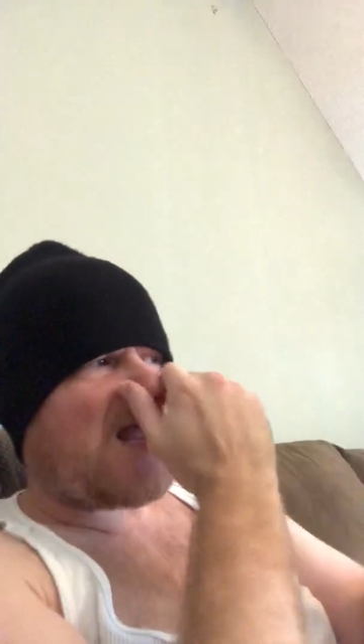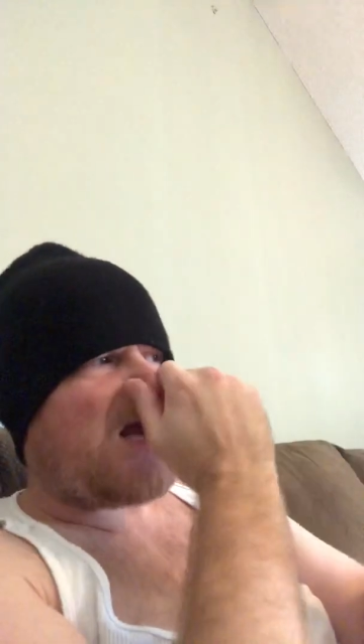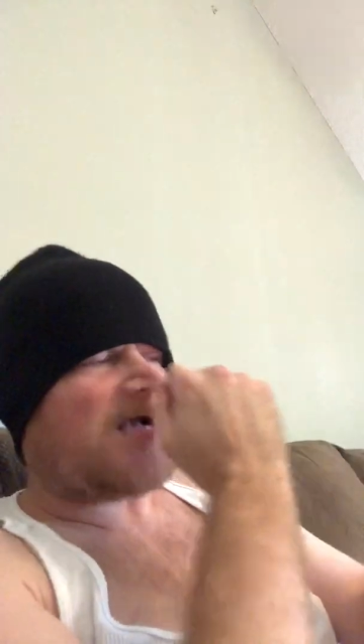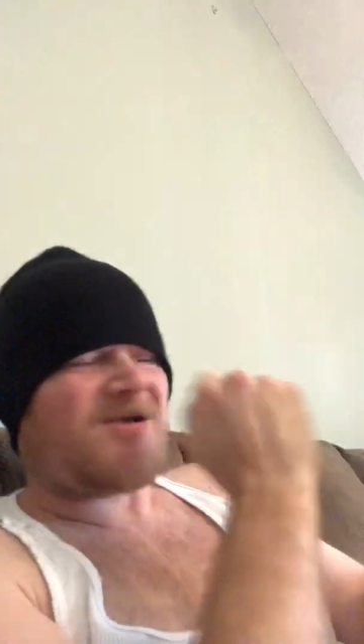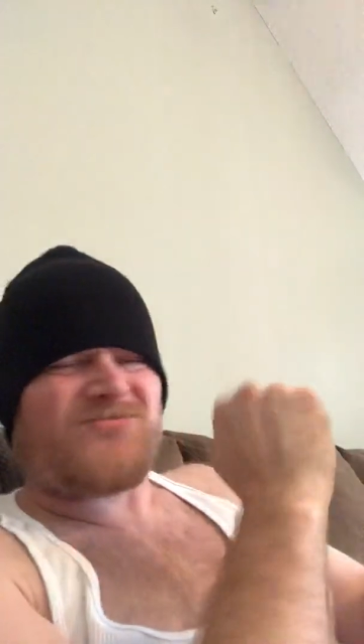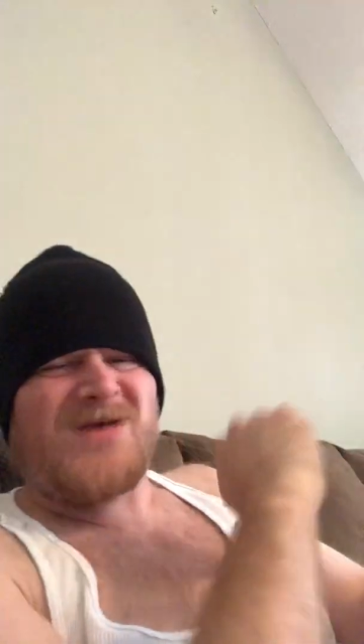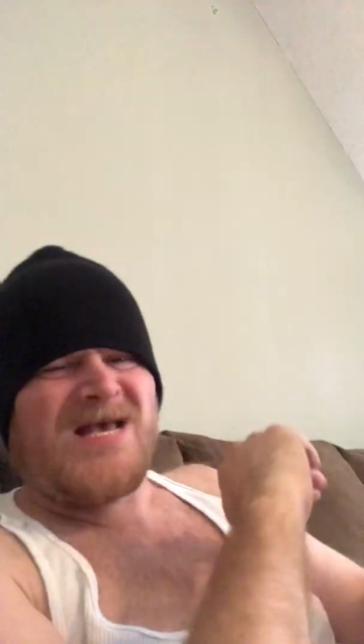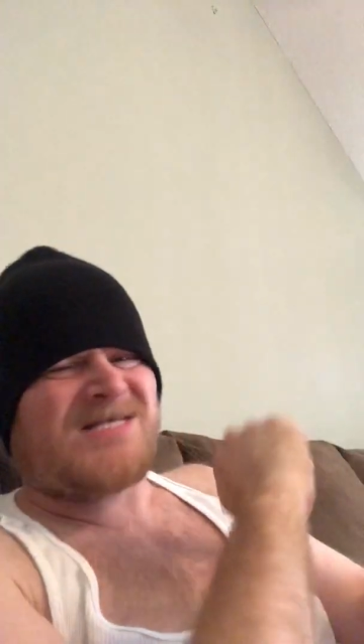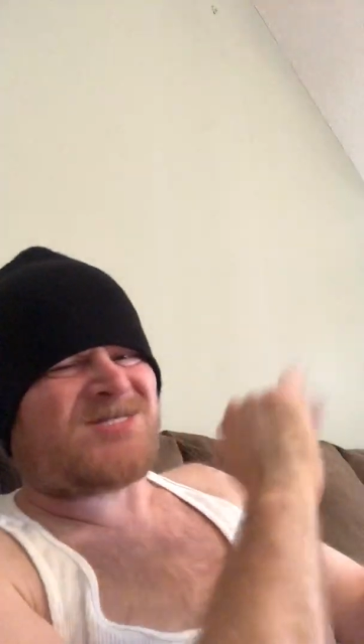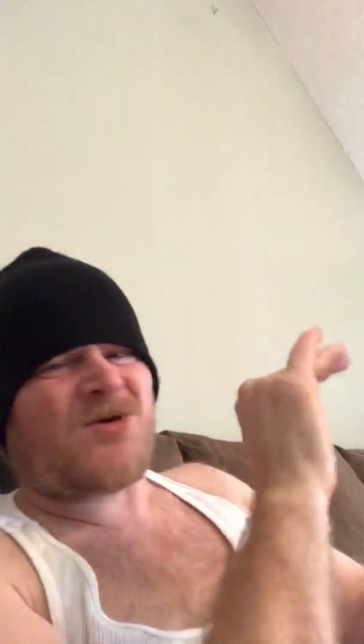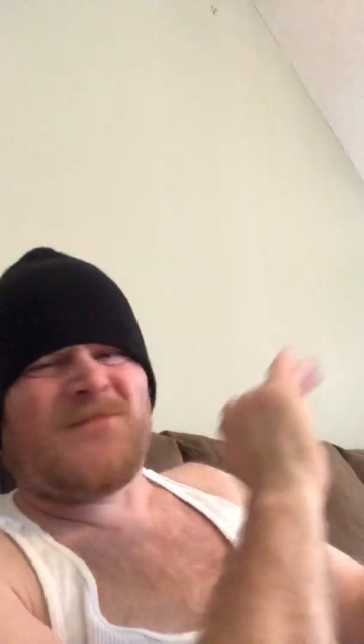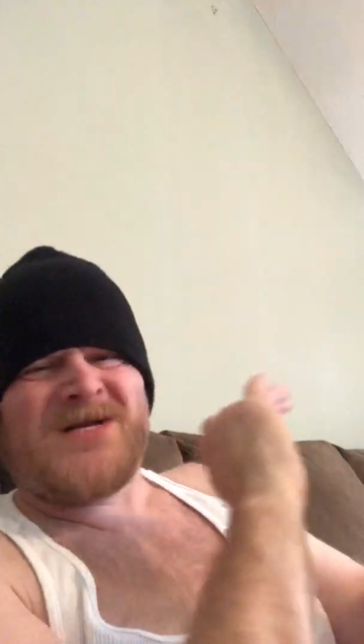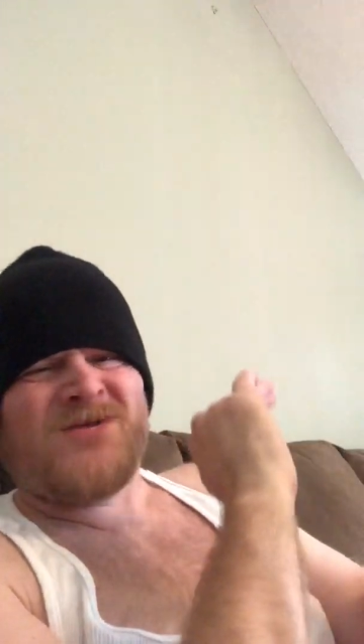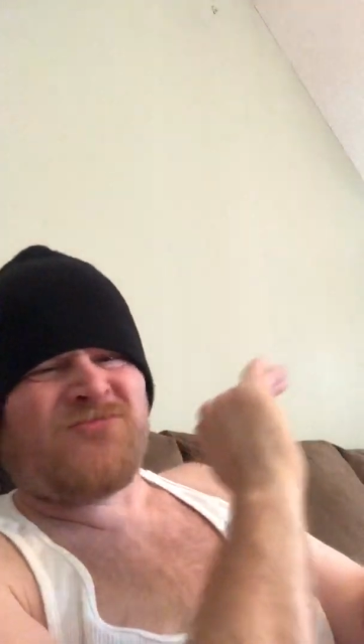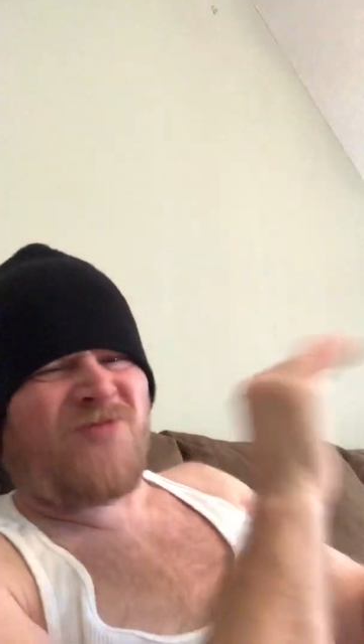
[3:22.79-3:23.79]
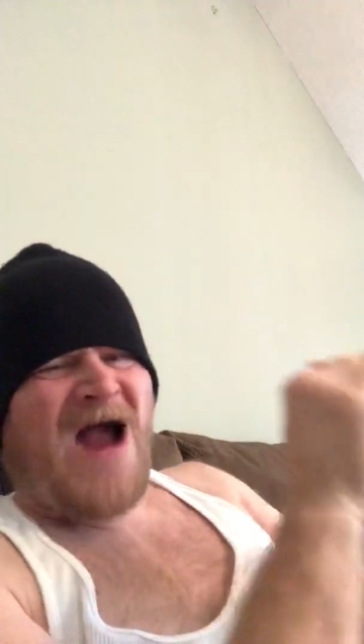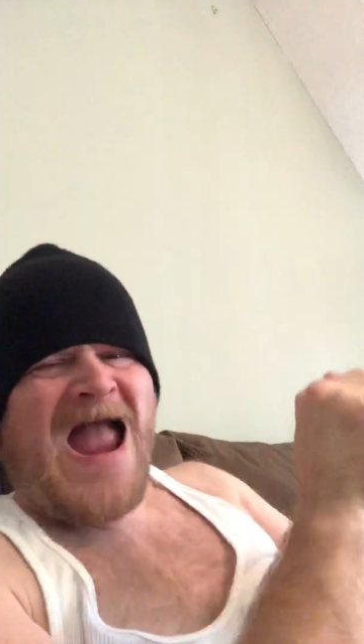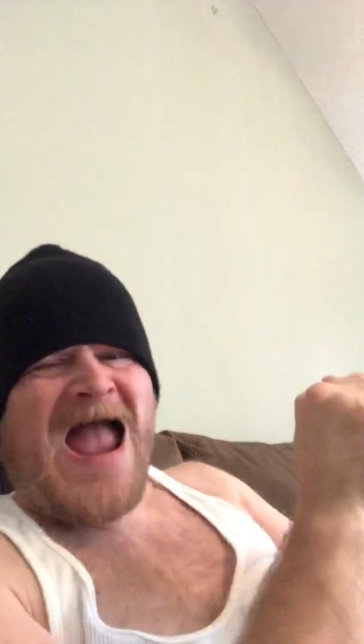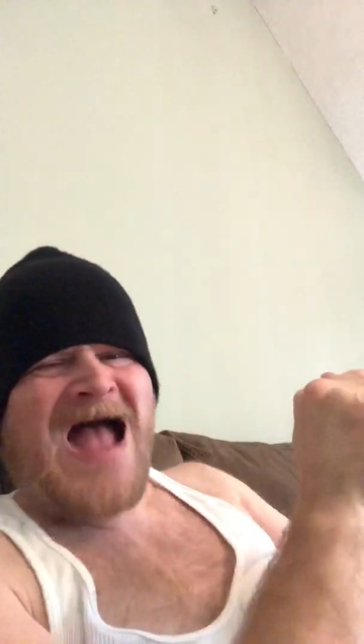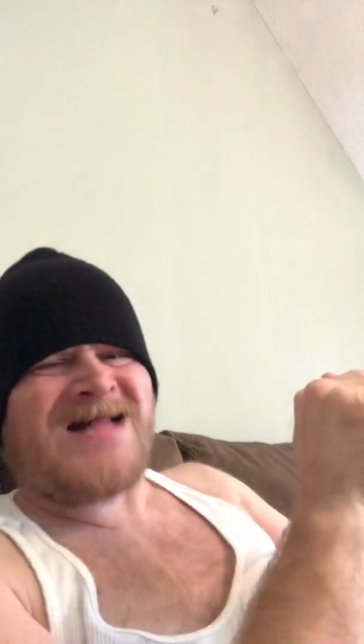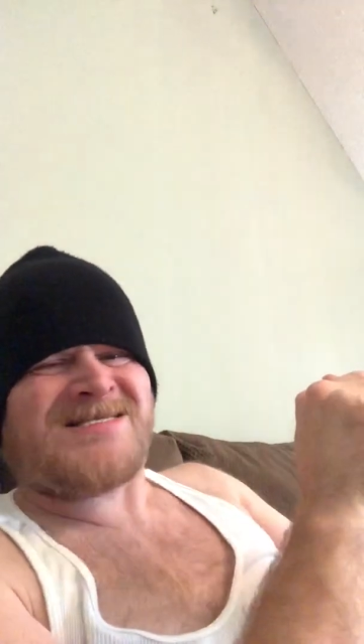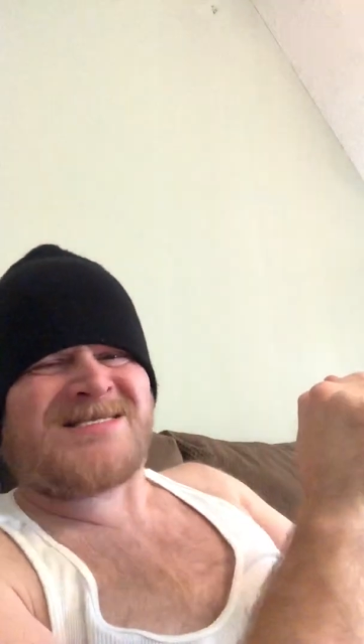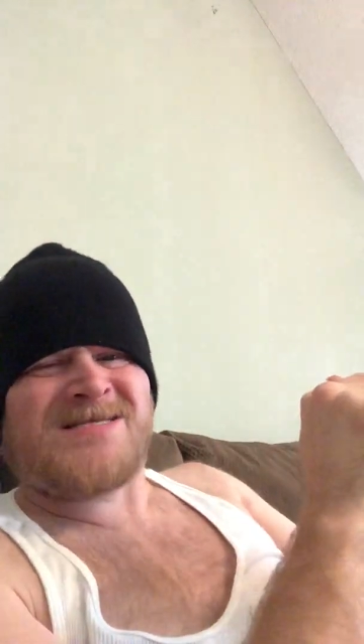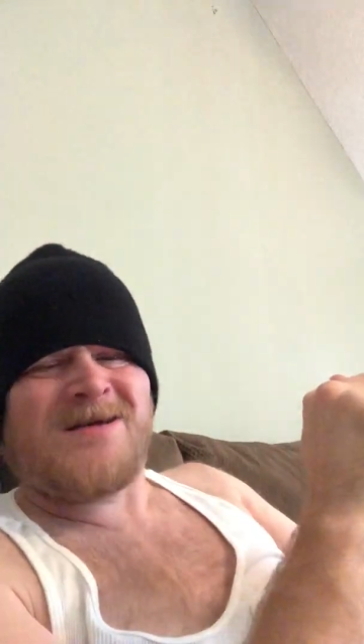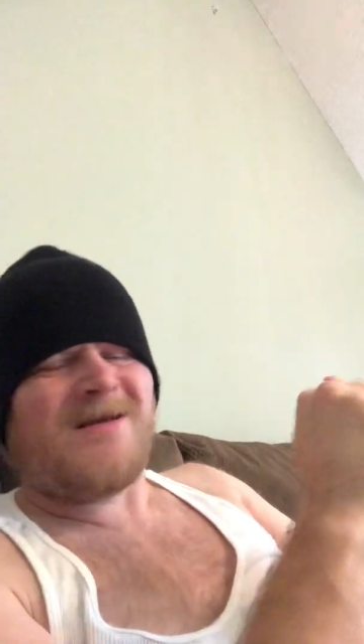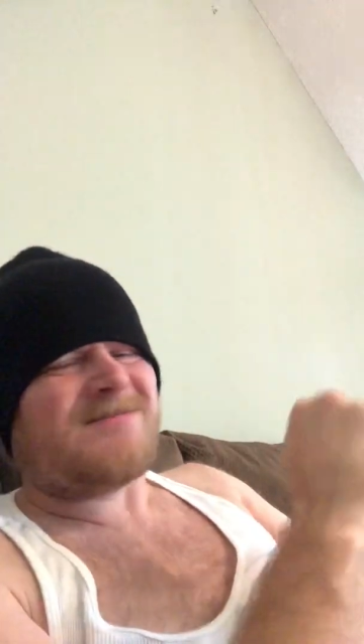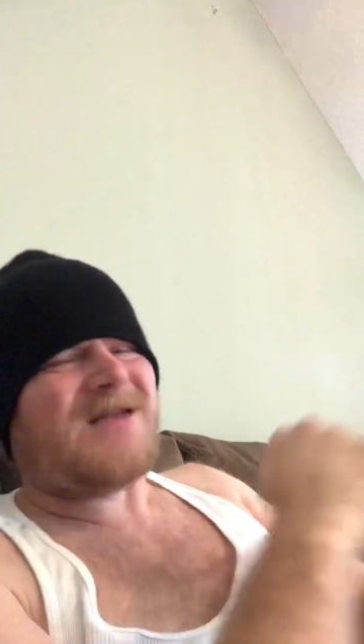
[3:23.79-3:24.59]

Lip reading: Because we had so many rats.